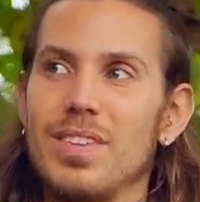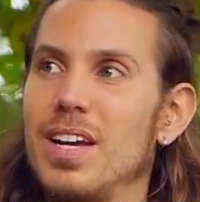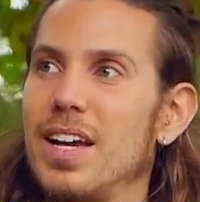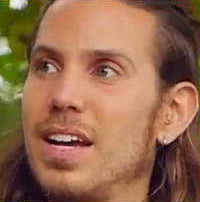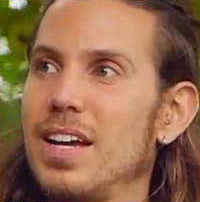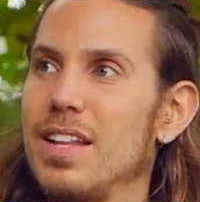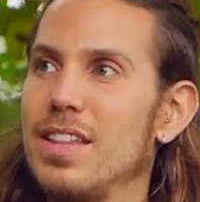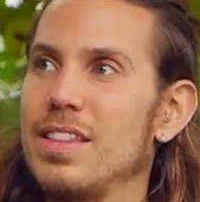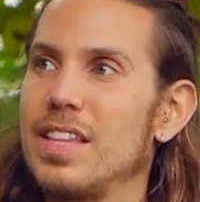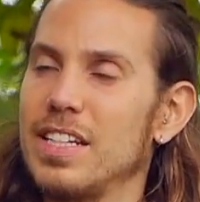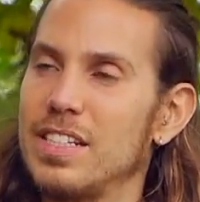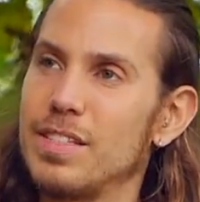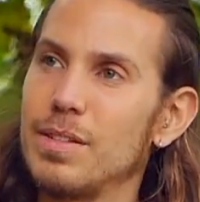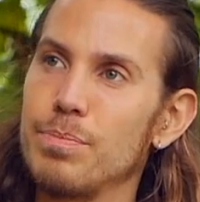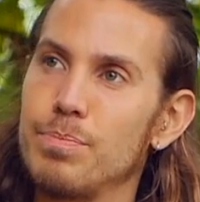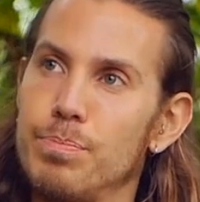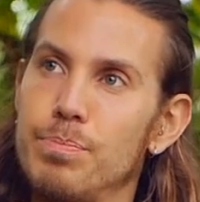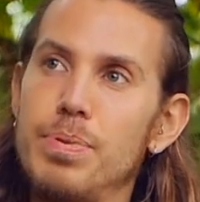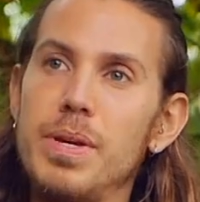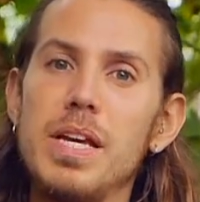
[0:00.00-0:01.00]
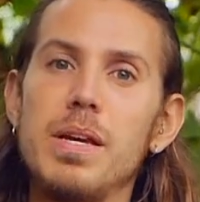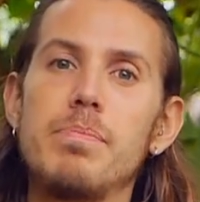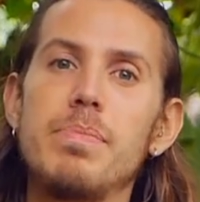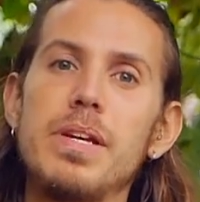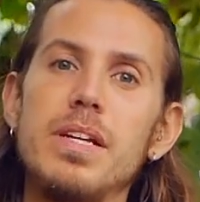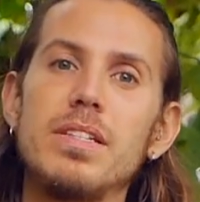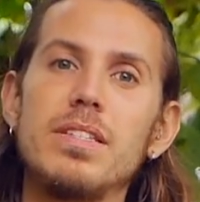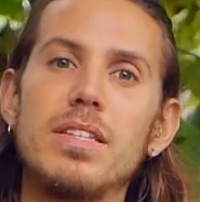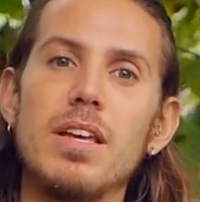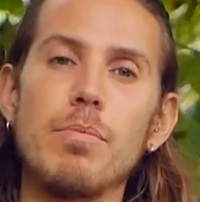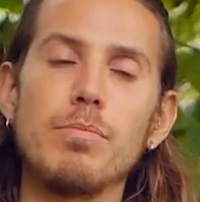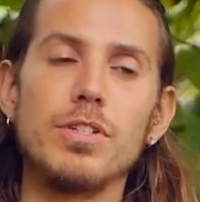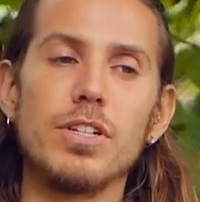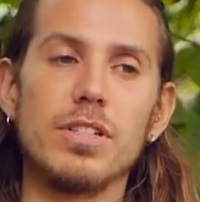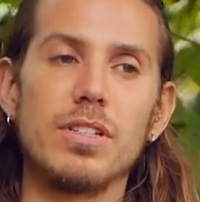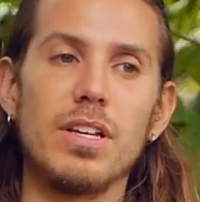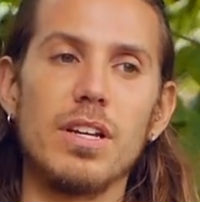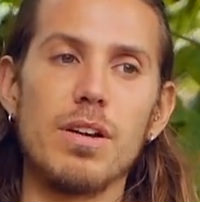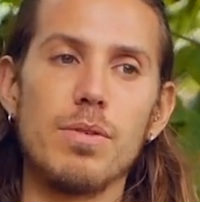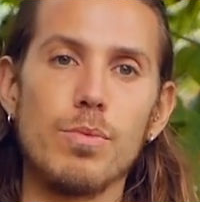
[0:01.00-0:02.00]
And that's a big, big
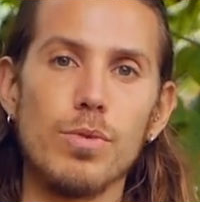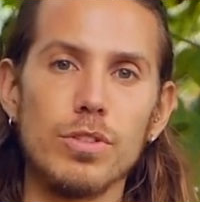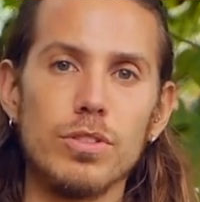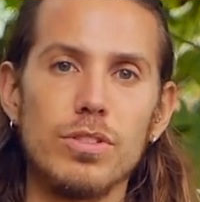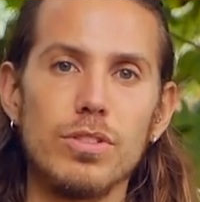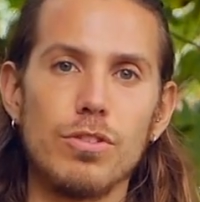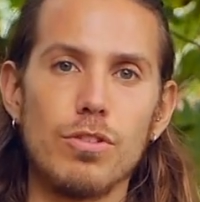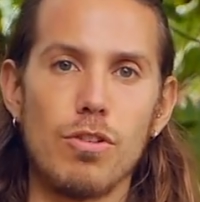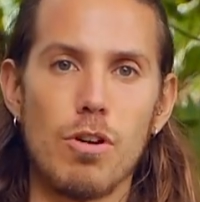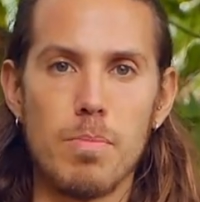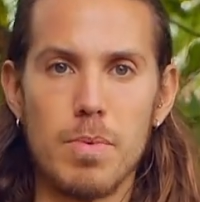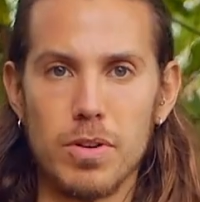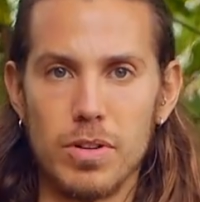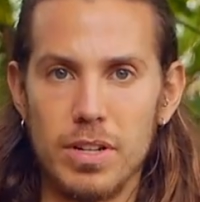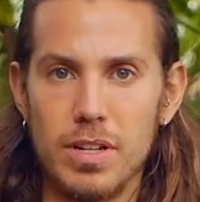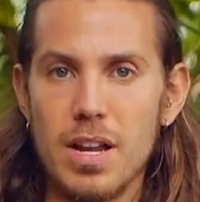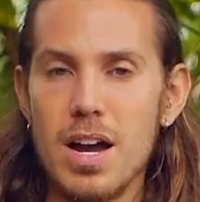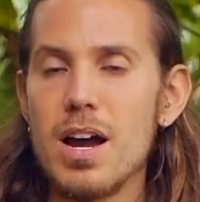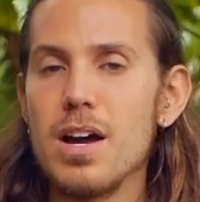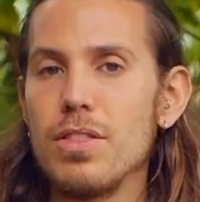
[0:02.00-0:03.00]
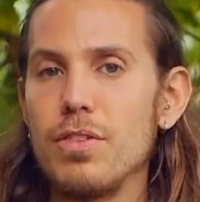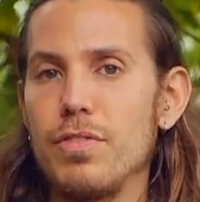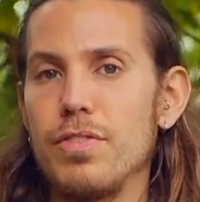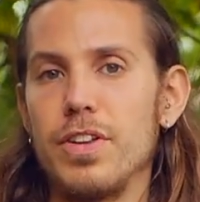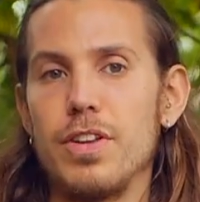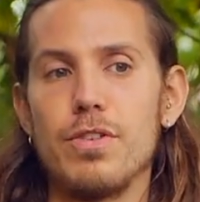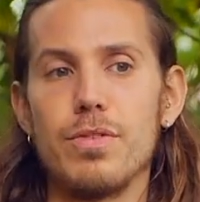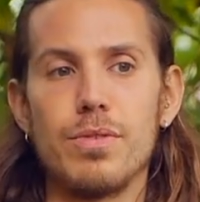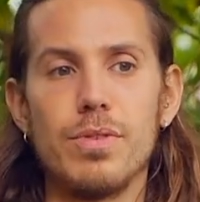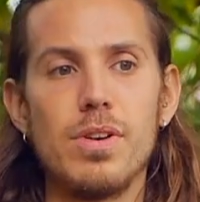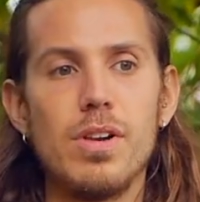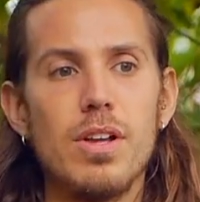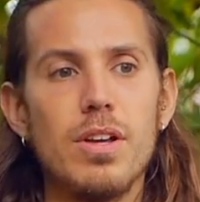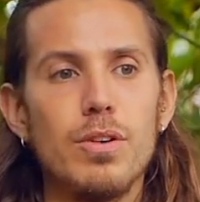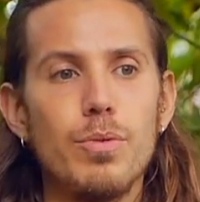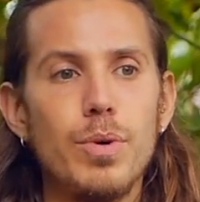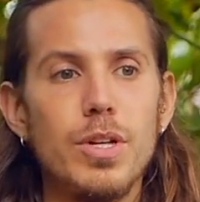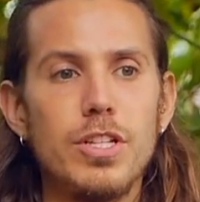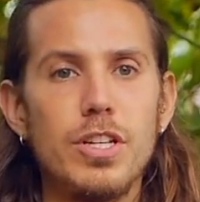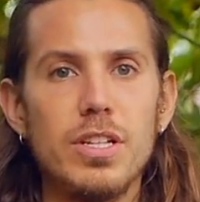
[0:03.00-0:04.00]
subject that I want to talk about in other video,
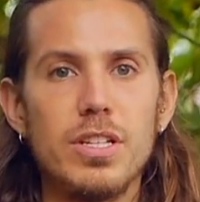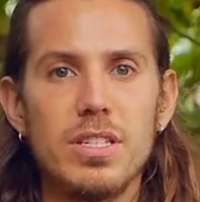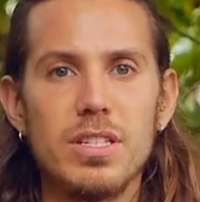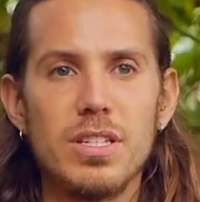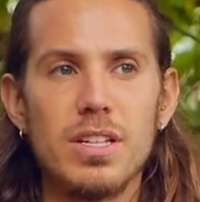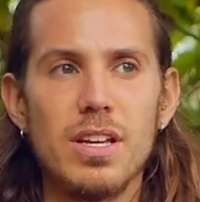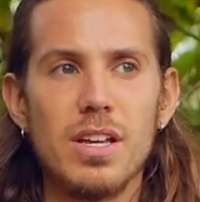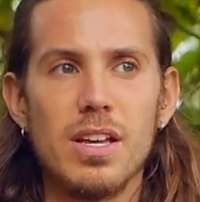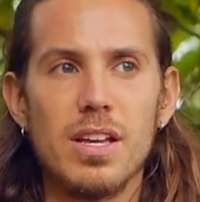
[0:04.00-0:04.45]
which is,